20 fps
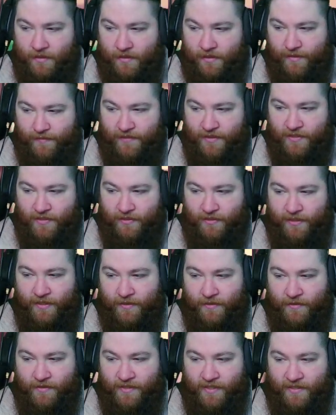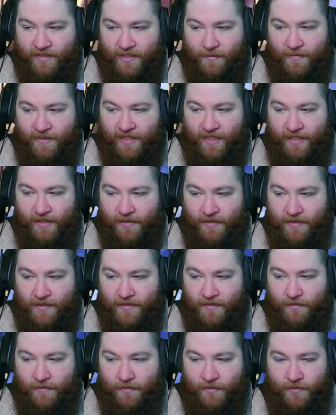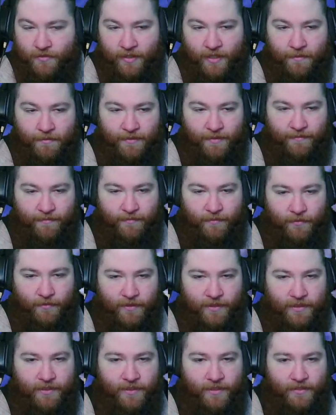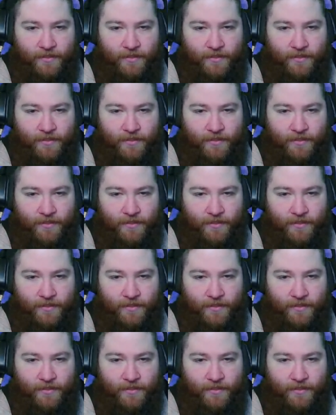If it's 30 degrees outside my house, we'll drop to 40.